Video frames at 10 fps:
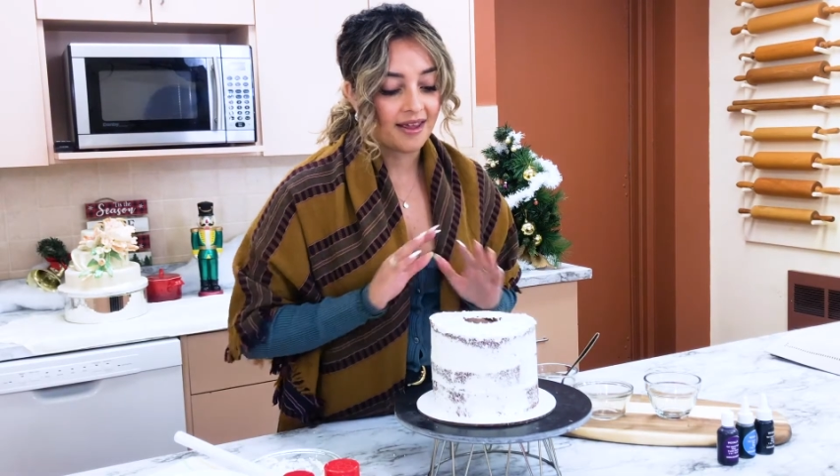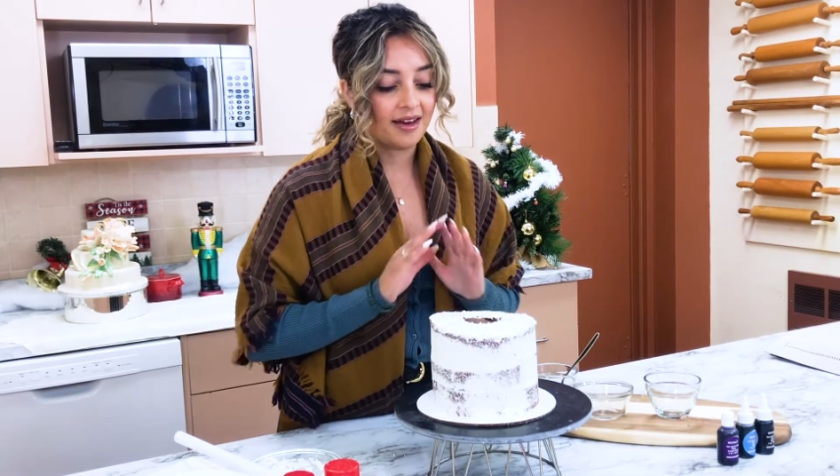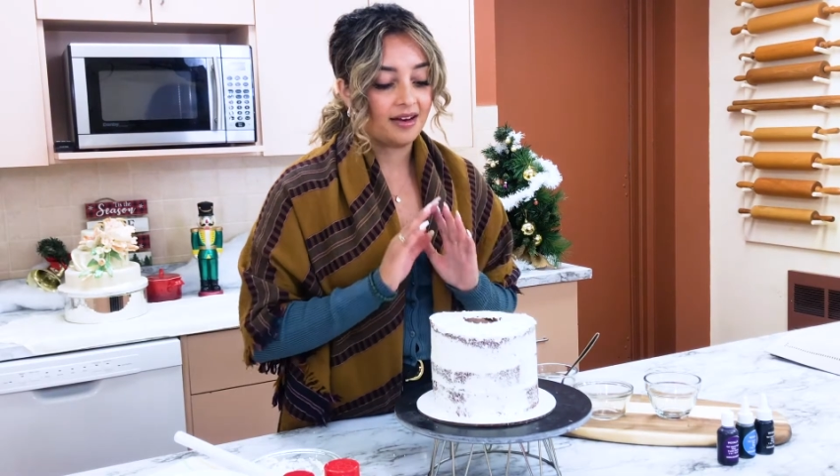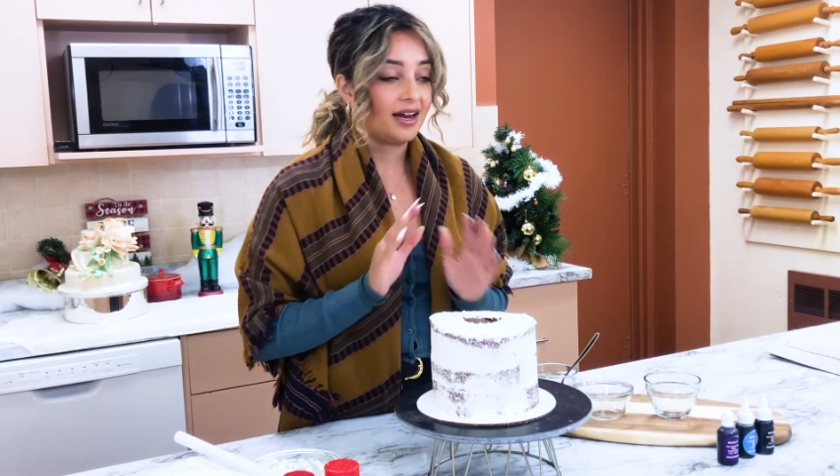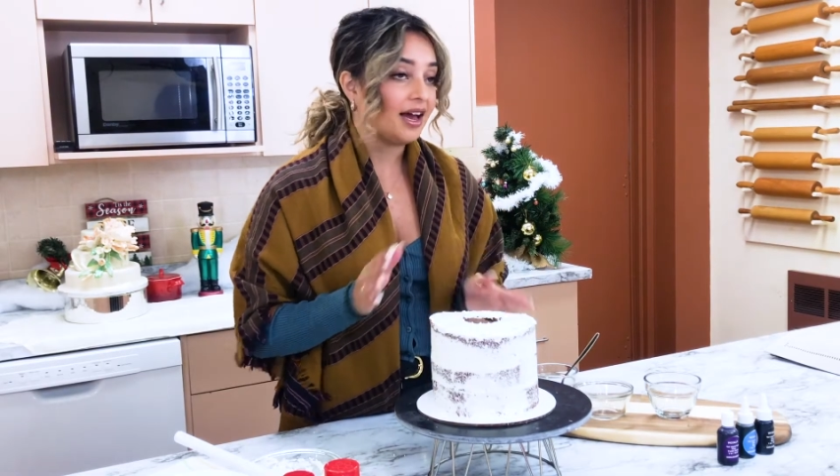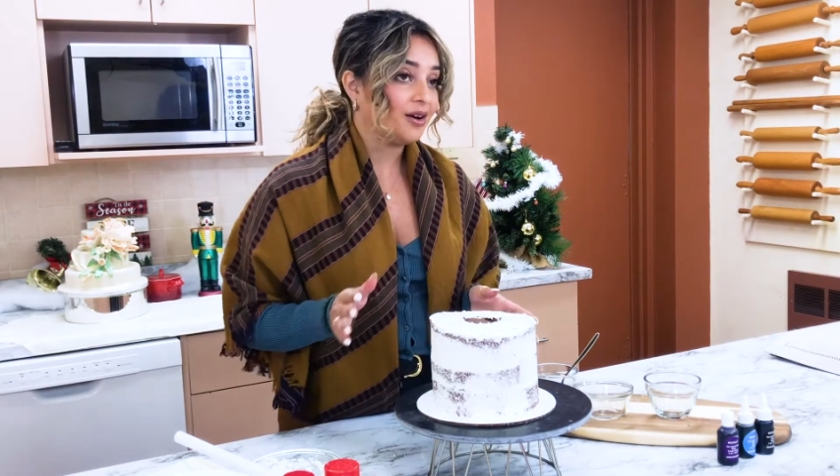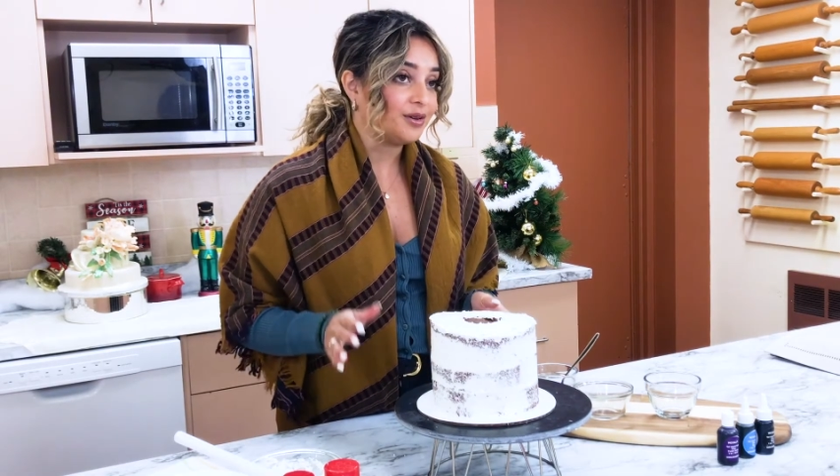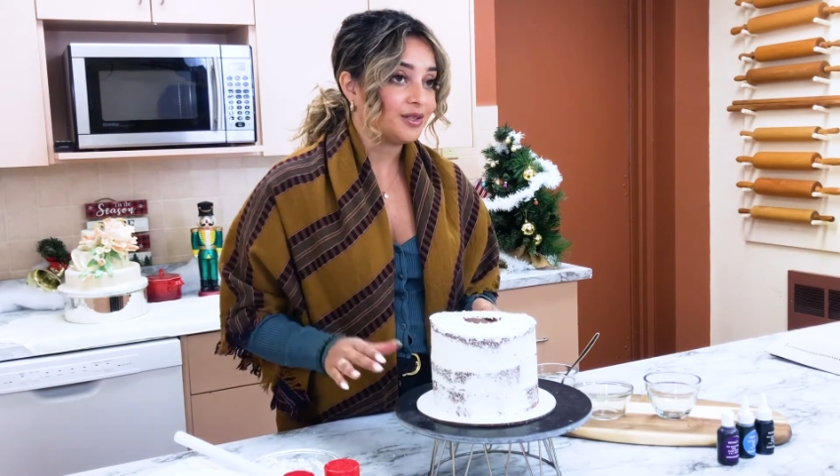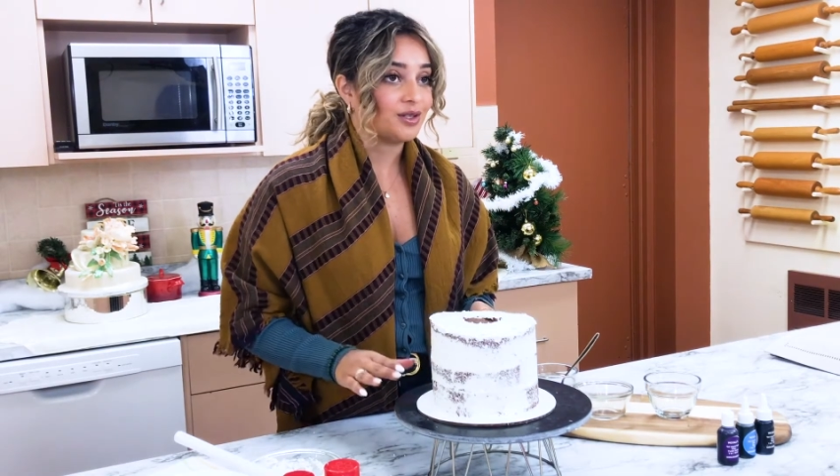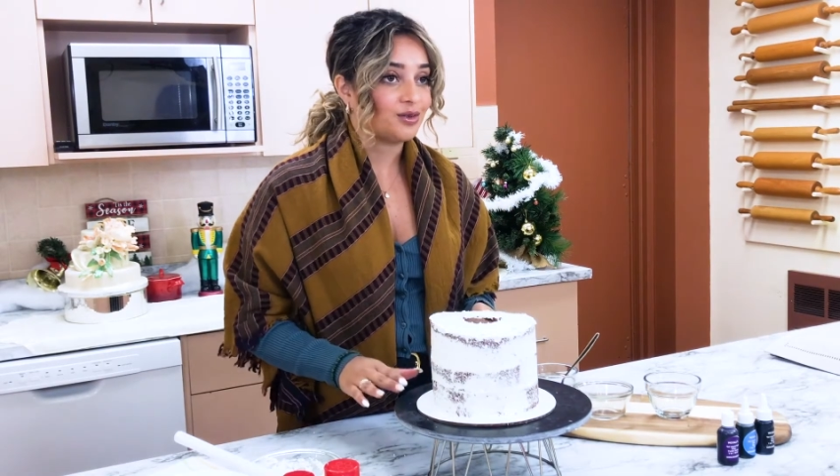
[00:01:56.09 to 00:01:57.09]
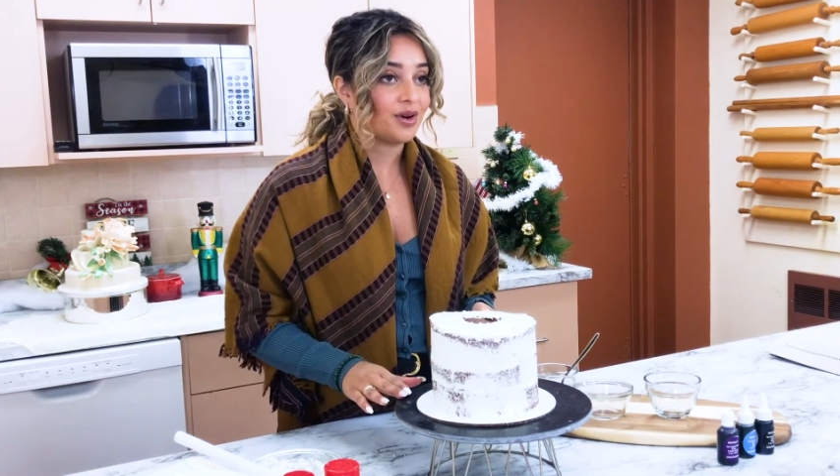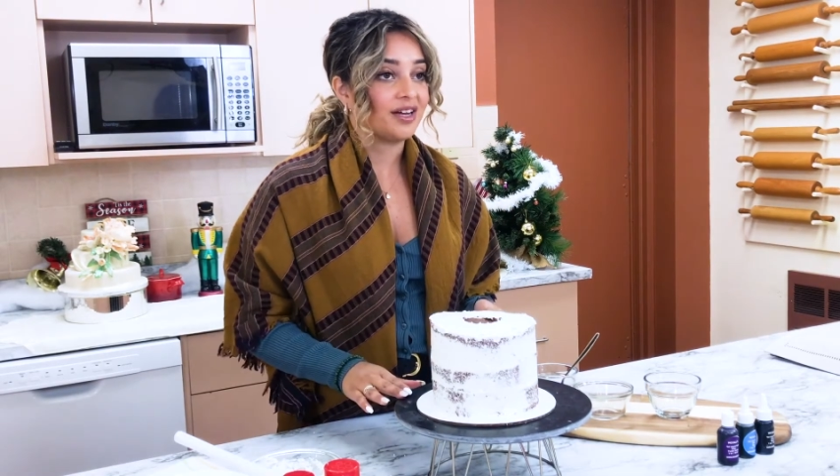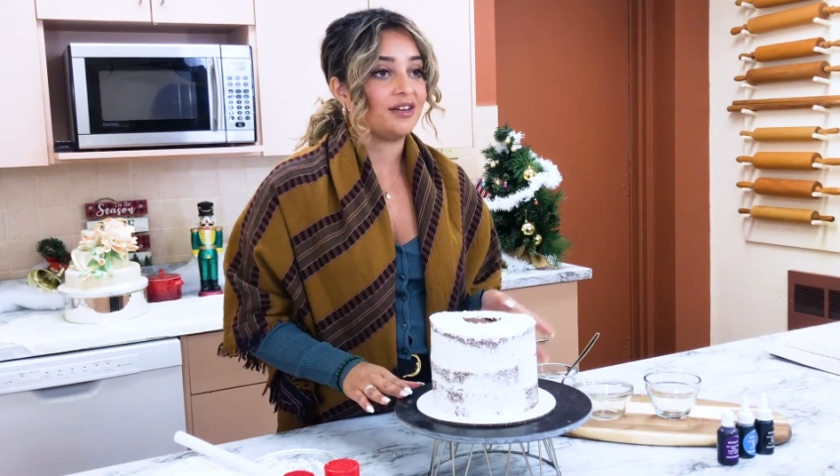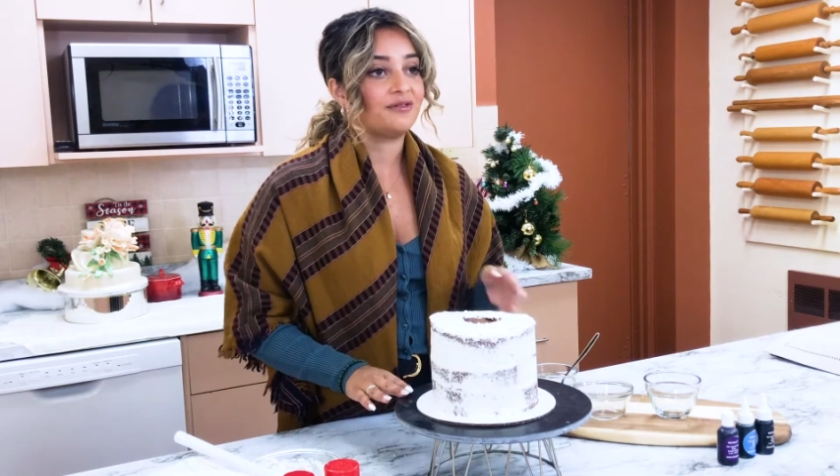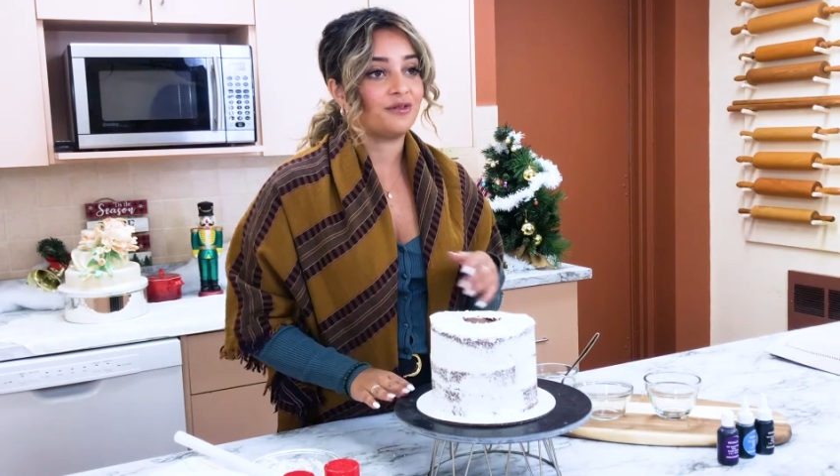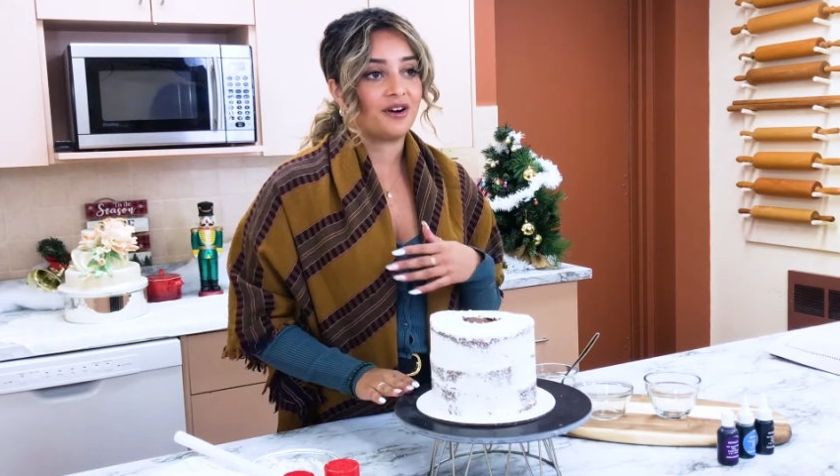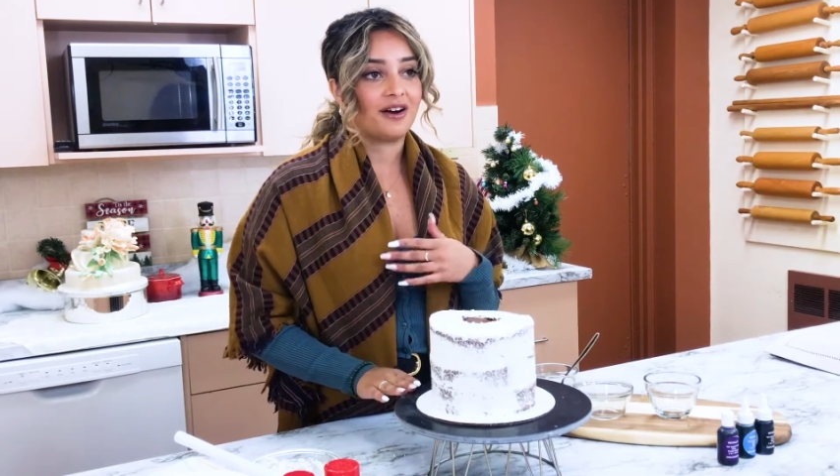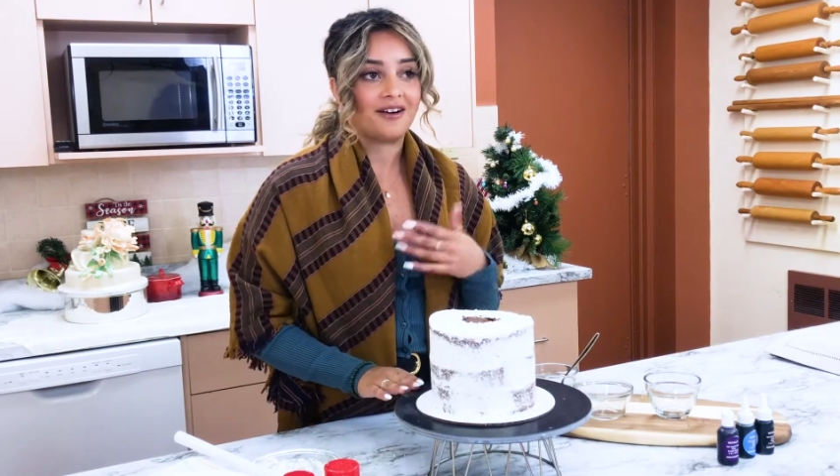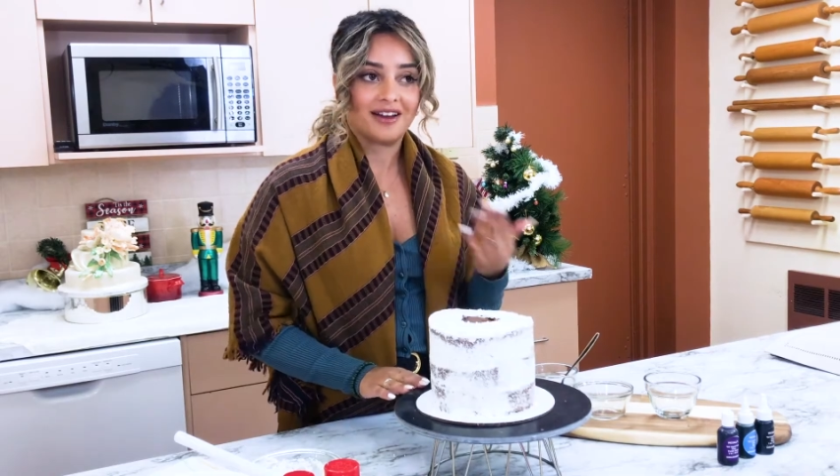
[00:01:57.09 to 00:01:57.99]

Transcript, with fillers: and then now this is ready for